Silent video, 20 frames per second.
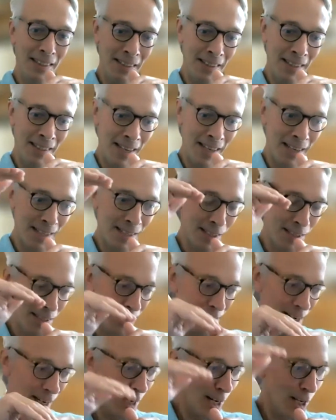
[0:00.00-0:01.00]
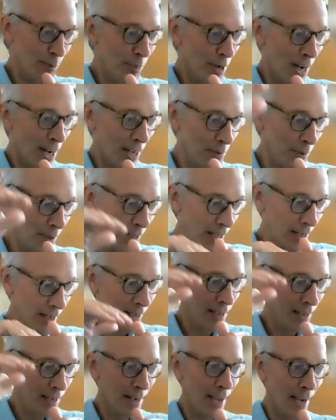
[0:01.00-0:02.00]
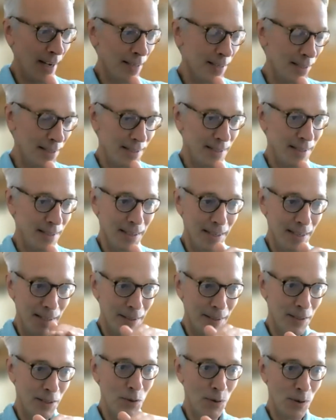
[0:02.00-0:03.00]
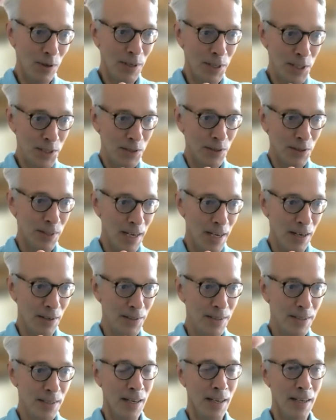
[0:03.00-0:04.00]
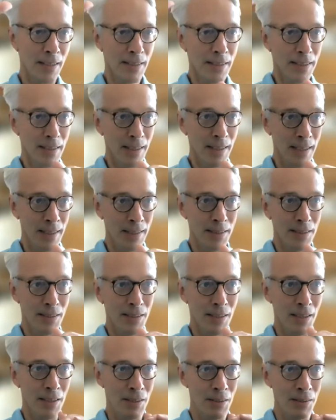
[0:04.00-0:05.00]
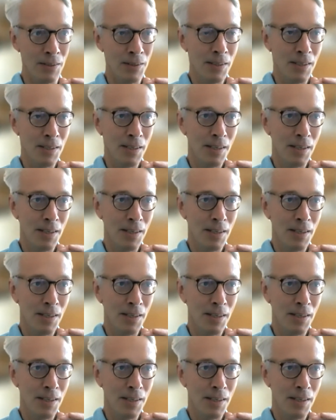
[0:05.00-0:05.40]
there is a signaling pathway that connects the nucleus to the outside. And so